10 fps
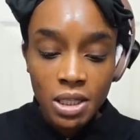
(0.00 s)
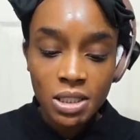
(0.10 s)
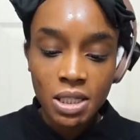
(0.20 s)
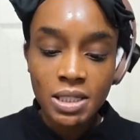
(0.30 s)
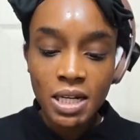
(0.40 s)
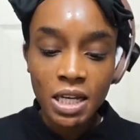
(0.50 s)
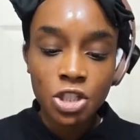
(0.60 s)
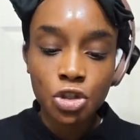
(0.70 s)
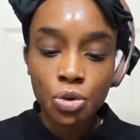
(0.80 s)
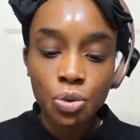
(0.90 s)
it says day
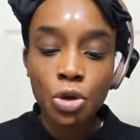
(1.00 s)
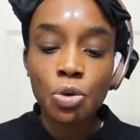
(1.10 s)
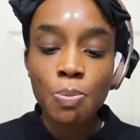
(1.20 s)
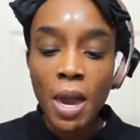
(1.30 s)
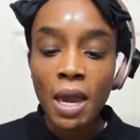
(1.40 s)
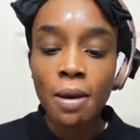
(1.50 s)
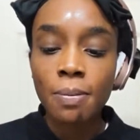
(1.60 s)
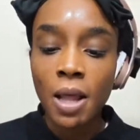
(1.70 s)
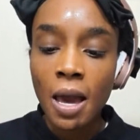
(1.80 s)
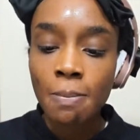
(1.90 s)
2, you may
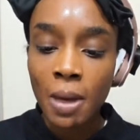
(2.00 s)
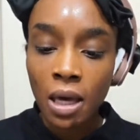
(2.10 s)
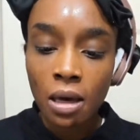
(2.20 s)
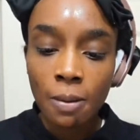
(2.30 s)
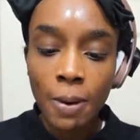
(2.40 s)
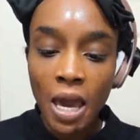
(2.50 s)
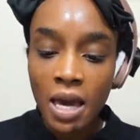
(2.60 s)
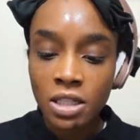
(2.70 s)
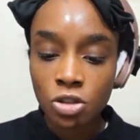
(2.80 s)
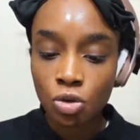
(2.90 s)
apply makeup
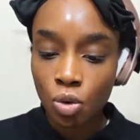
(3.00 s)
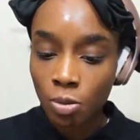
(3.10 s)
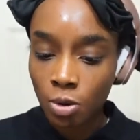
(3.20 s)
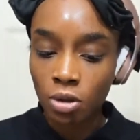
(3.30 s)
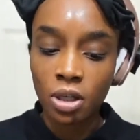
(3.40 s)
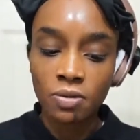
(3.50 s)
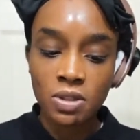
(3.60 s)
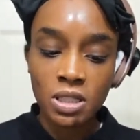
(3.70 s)
as normal if